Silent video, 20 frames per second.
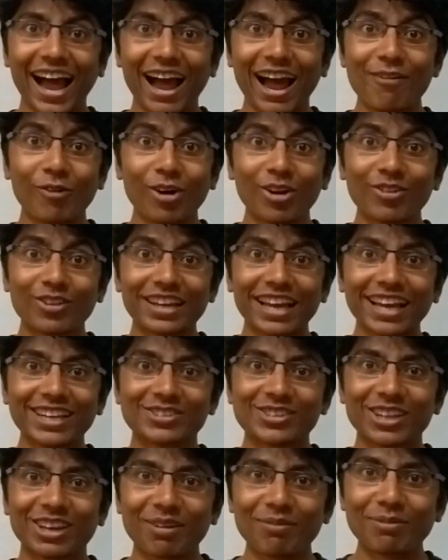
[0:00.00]
I'm one of the
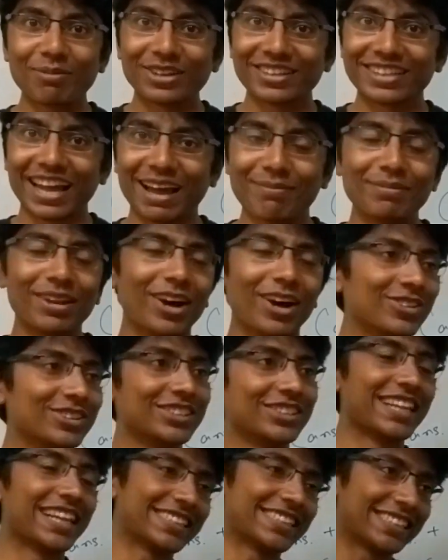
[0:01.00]
guys in the community tab now.
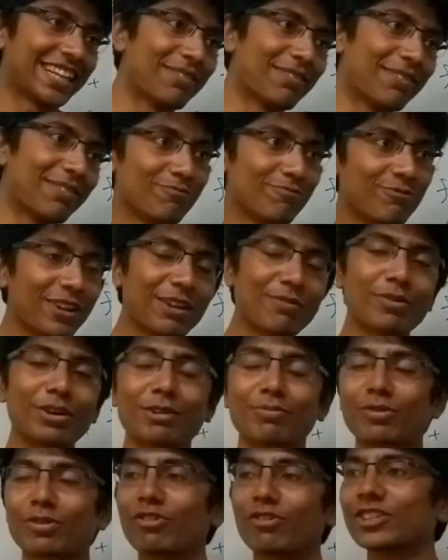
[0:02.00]
So I'm feeling
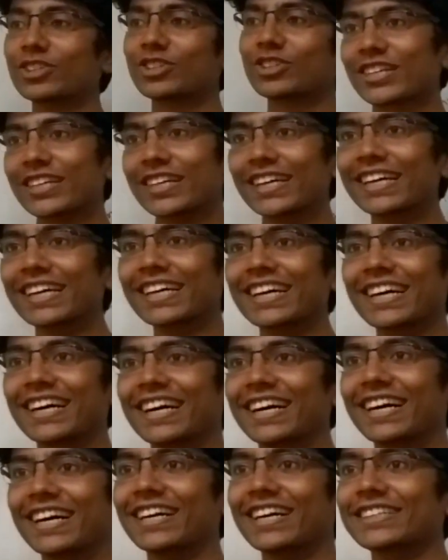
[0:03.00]
pretty privileged.
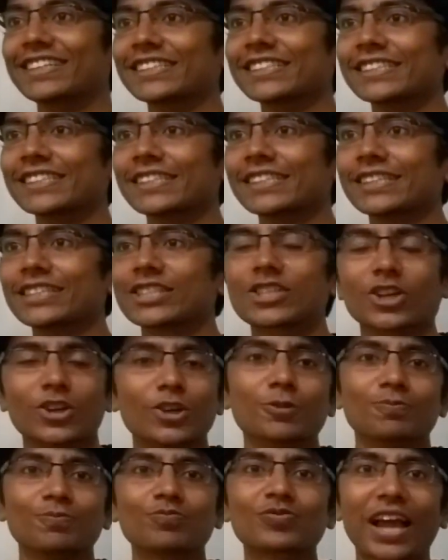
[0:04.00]

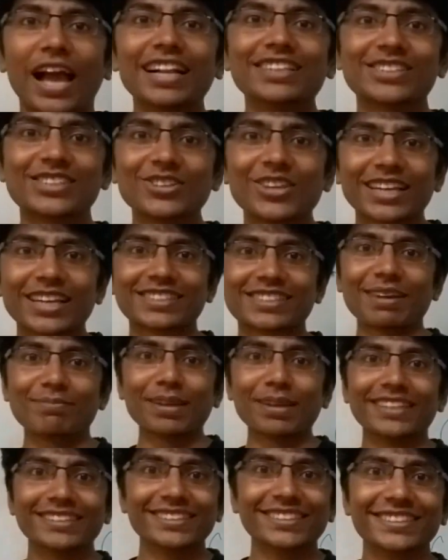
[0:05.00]
So I'll see you next
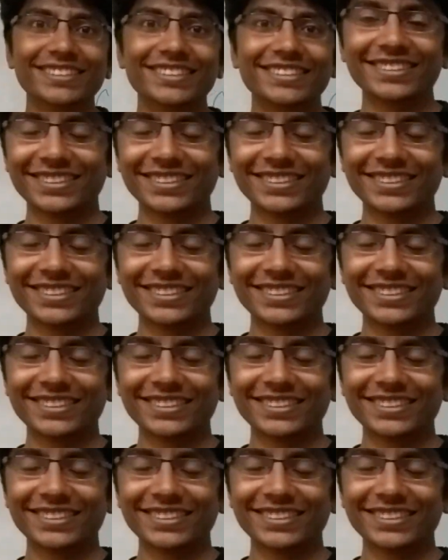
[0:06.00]
time then.